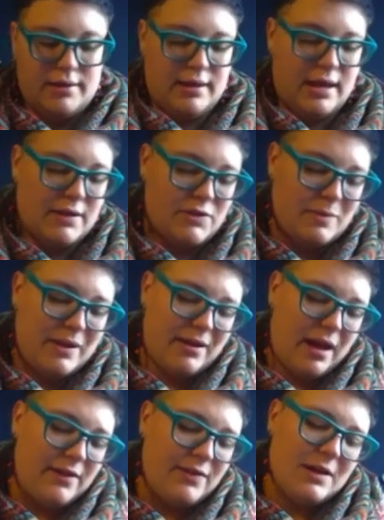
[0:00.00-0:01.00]
yeah, so
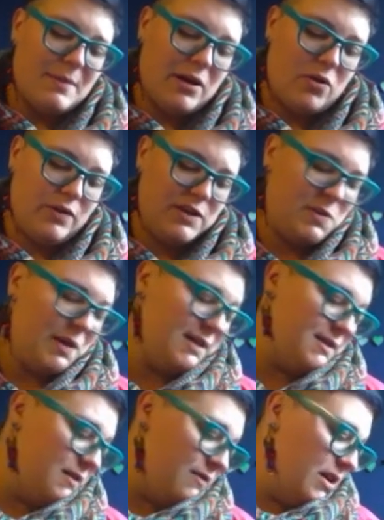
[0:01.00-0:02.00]
I think my goal this week
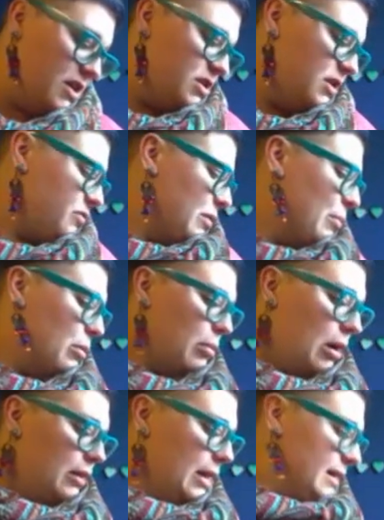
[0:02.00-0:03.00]
is to finish this ripple
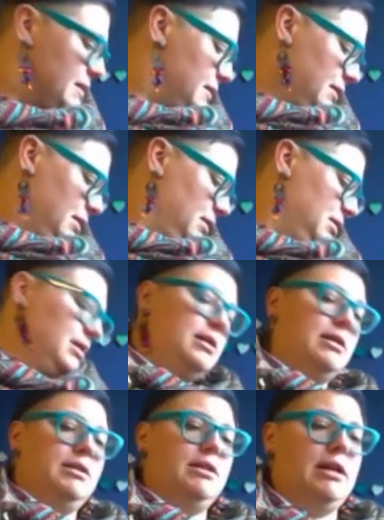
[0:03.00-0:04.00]
bralette
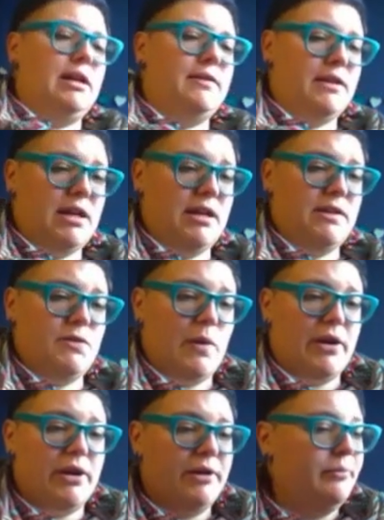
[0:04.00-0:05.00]
and Linnea's
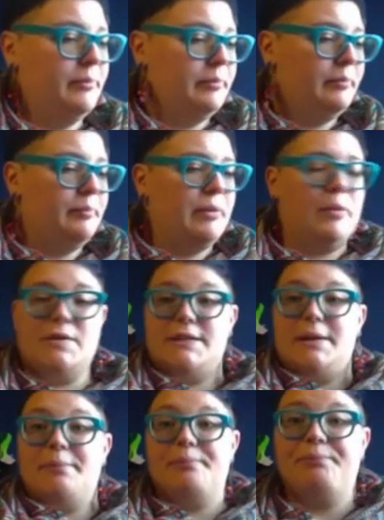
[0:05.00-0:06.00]
sweater, but we'll
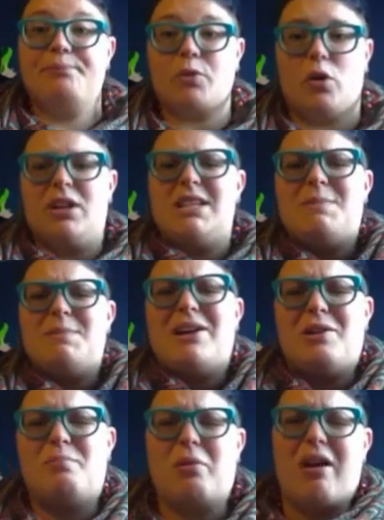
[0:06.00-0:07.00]
see. Or at least make
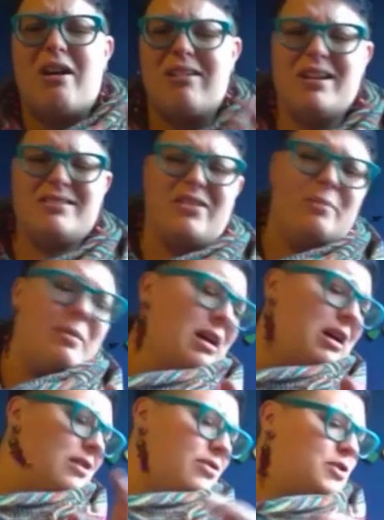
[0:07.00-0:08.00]
good progress on the
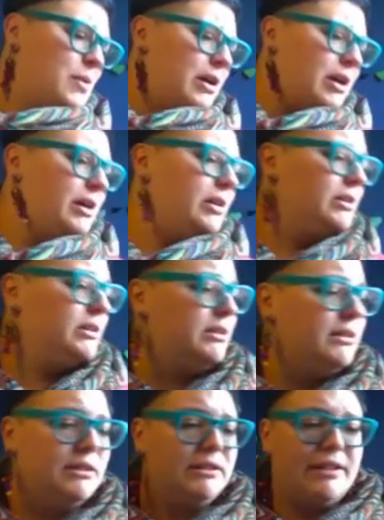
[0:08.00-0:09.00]
body of her sweater.
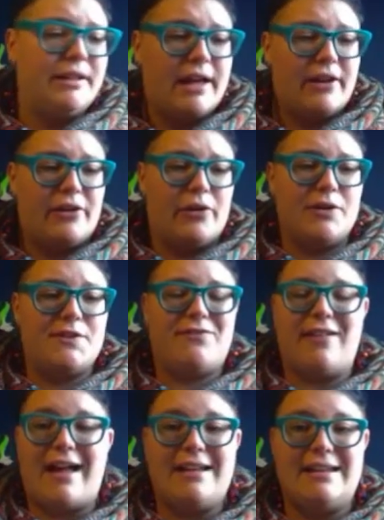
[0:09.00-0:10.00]
I don't know, it's
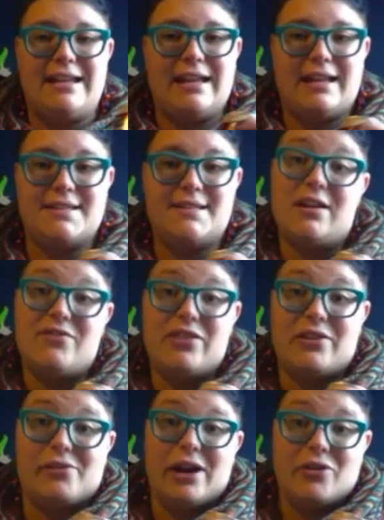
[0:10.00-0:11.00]
flat knitting instead of in
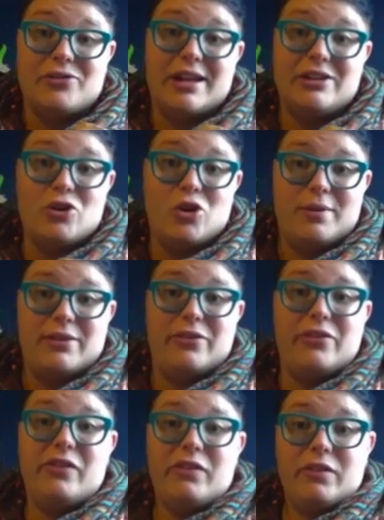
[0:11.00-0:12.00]
the round like
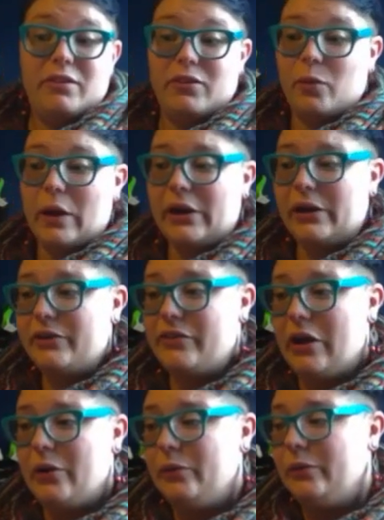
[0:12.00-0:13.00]
Tobin's sweater,
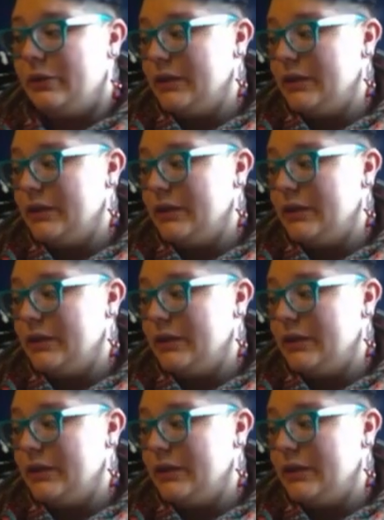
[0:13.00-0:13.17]
so.